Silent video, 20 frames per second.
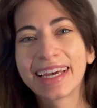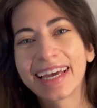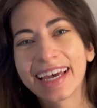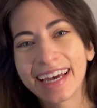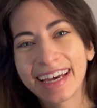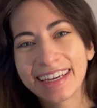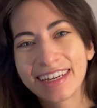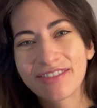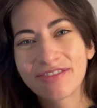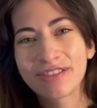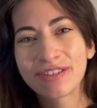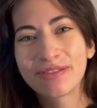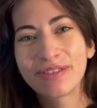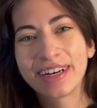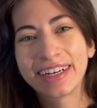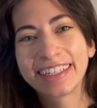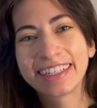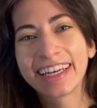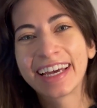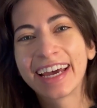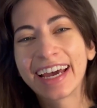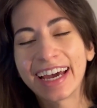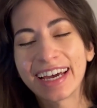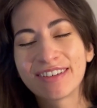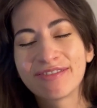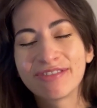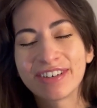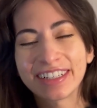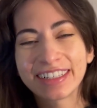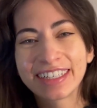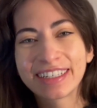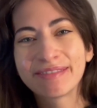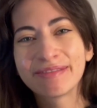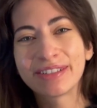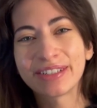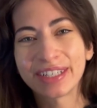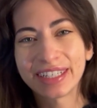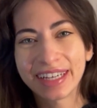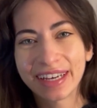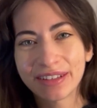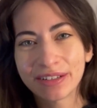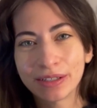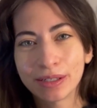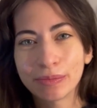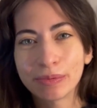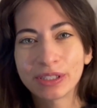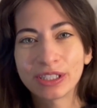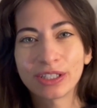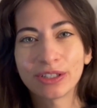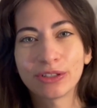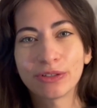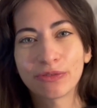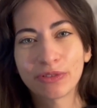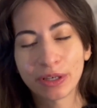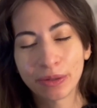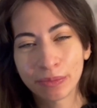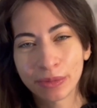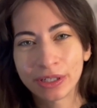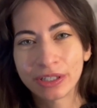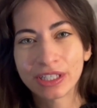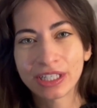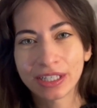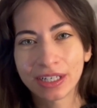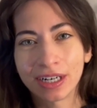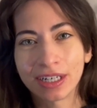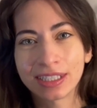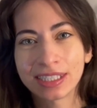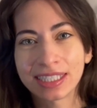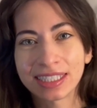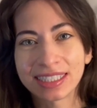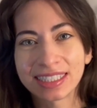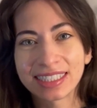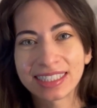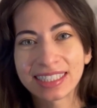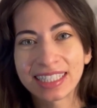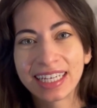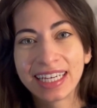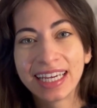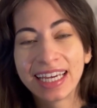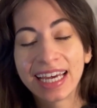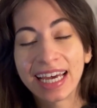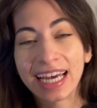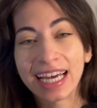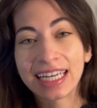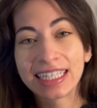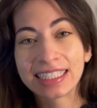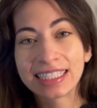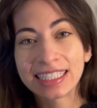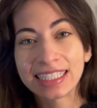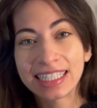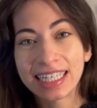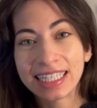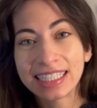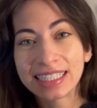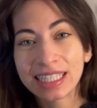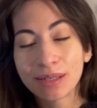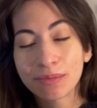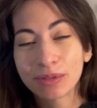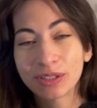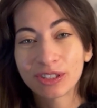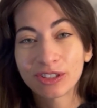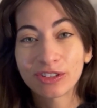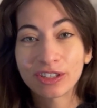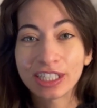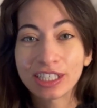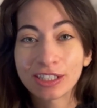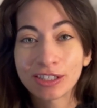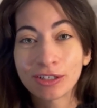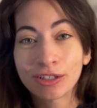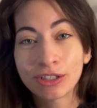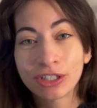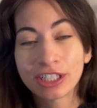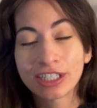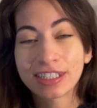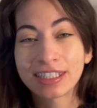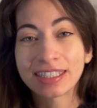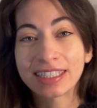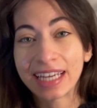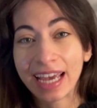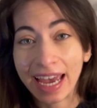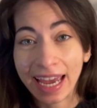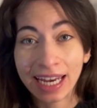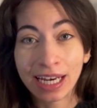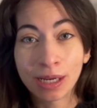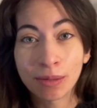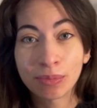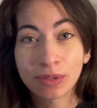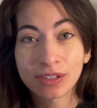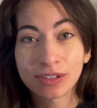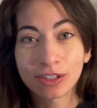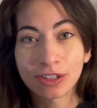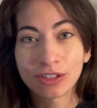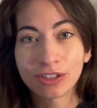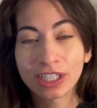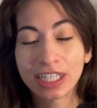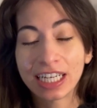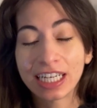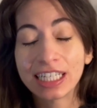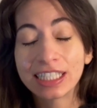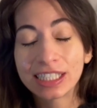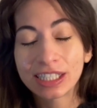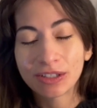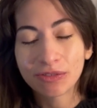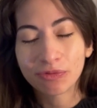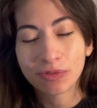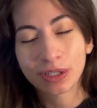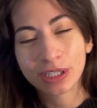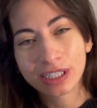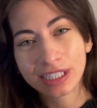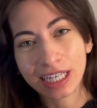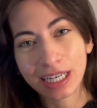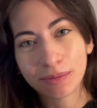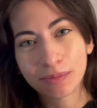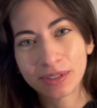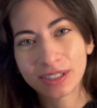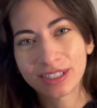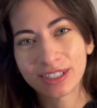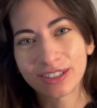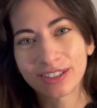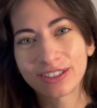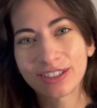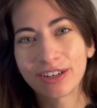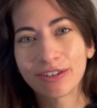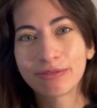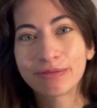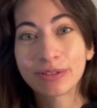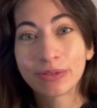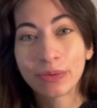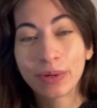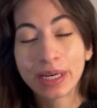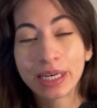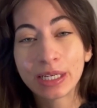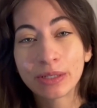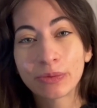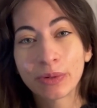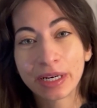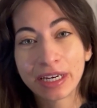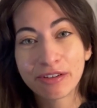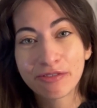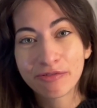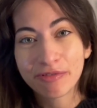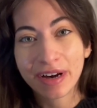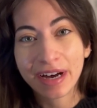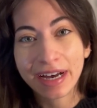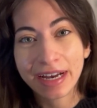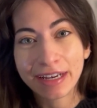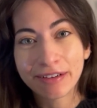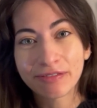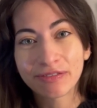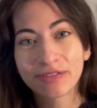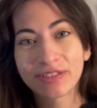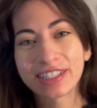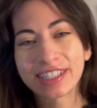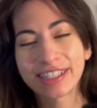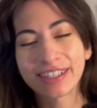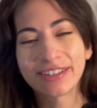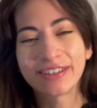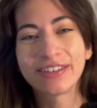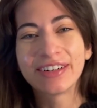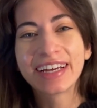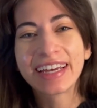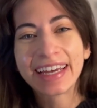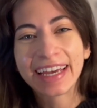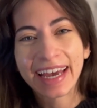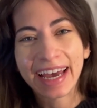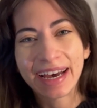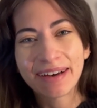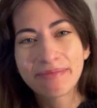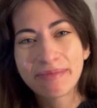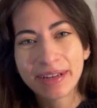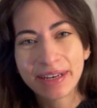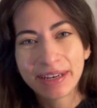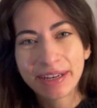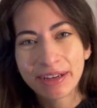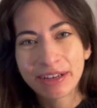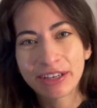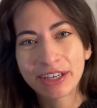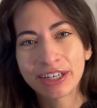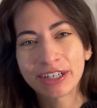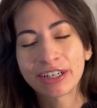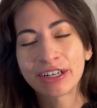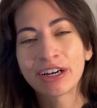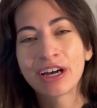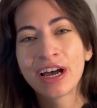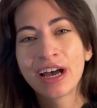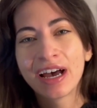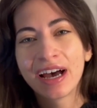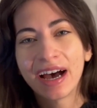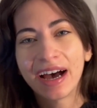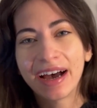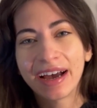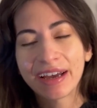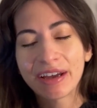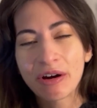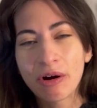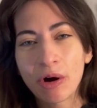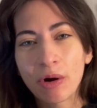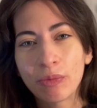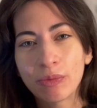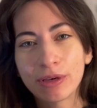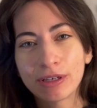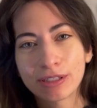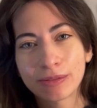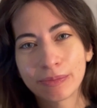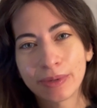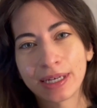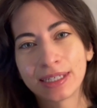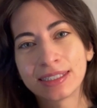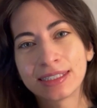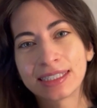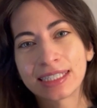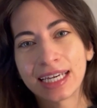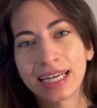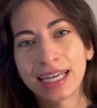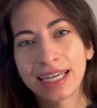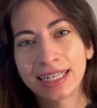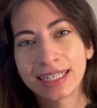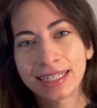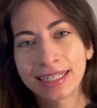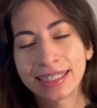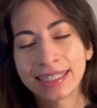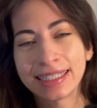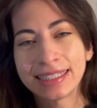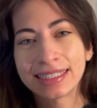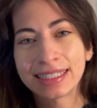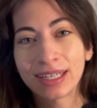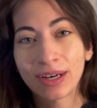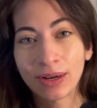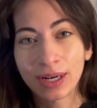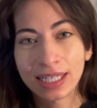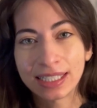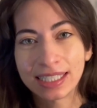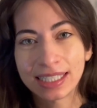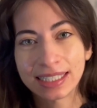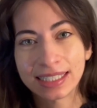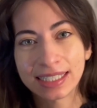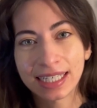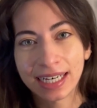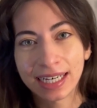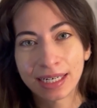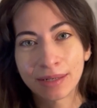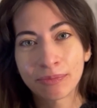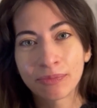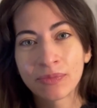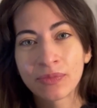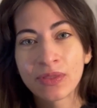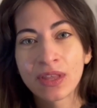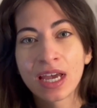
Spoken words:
Hi everyone, and welcome to another episode of the E-murging Artist. And today's episode is not just an episode, it's the first episode of 2025. So, Happy New Year! I hope you spent a nice holiday time.